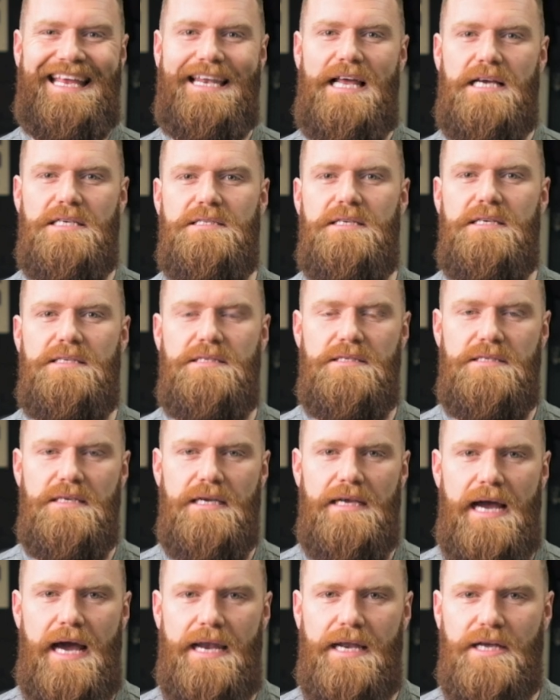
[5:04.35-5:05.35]

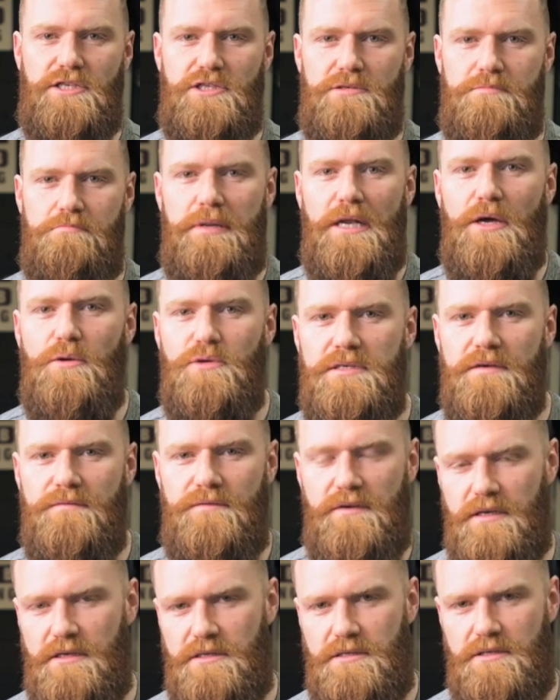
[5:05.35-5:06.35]
elasticity and
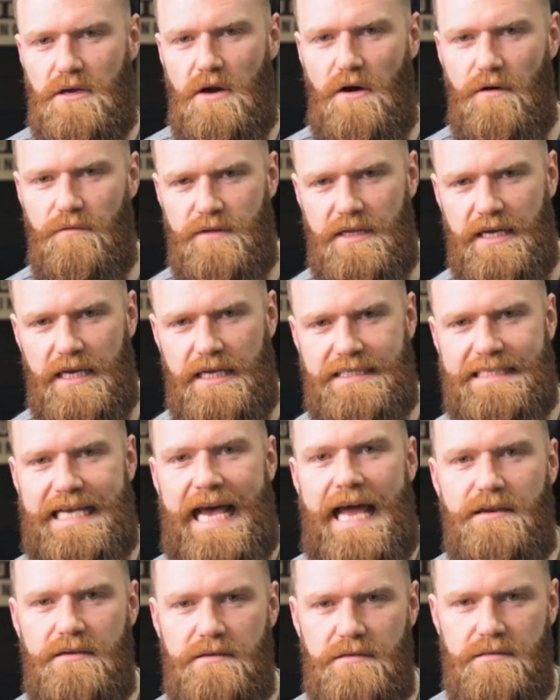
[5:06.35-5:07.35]
explosiveness of the
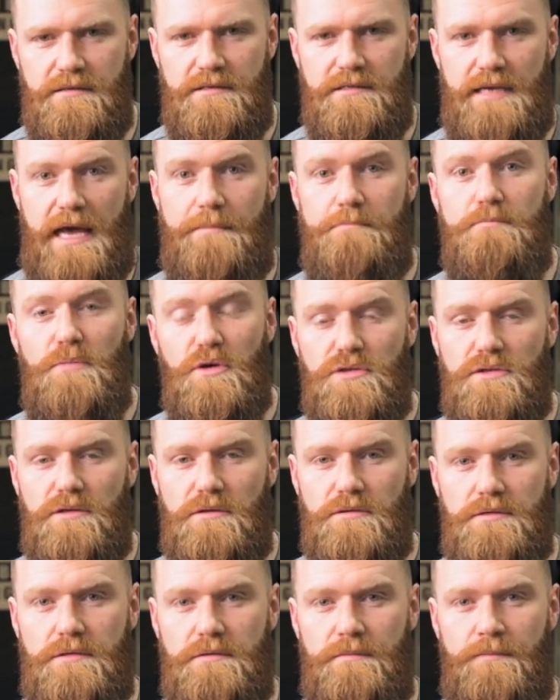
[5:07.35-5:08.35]
tendons and
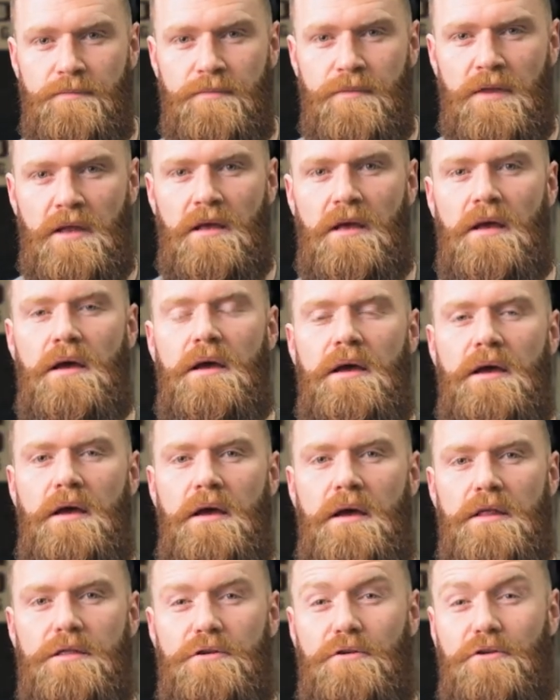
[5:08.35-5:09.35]
muscles.
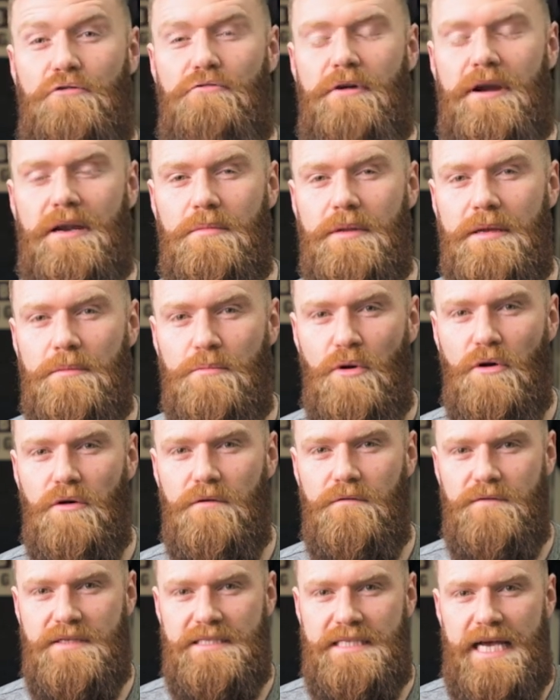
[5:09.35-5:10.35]
They're incredibly
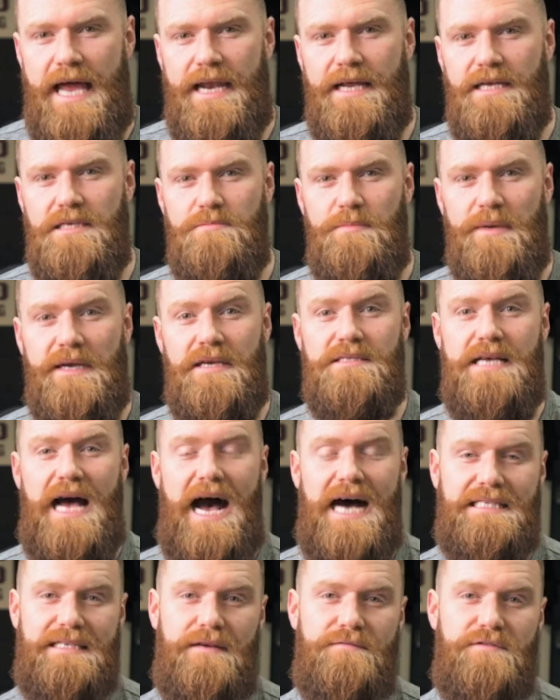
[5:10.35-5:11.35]
important for tennis because,
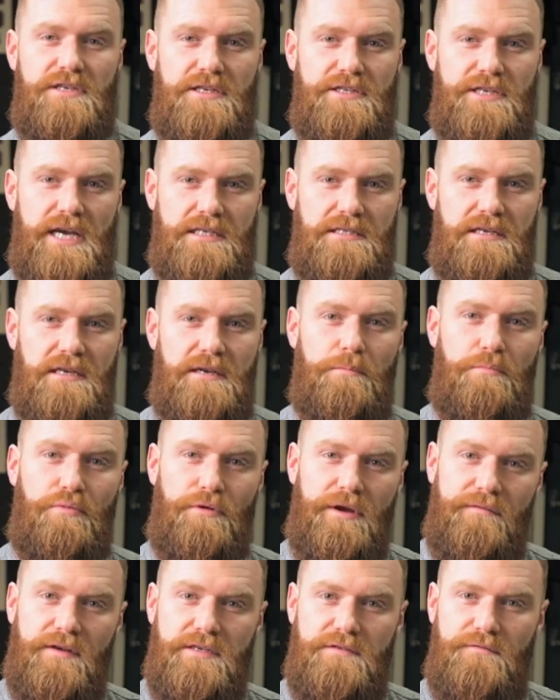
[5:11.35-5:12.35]
as I've suggested in
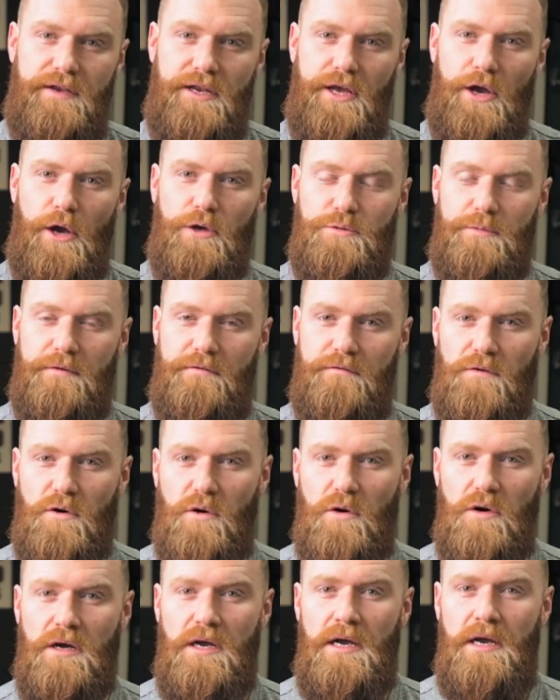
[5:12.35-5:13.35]
previous videos
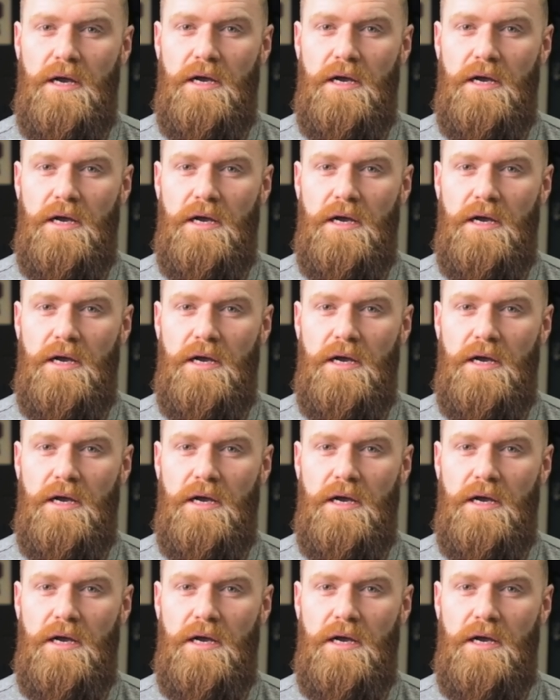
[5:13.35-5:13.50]
before,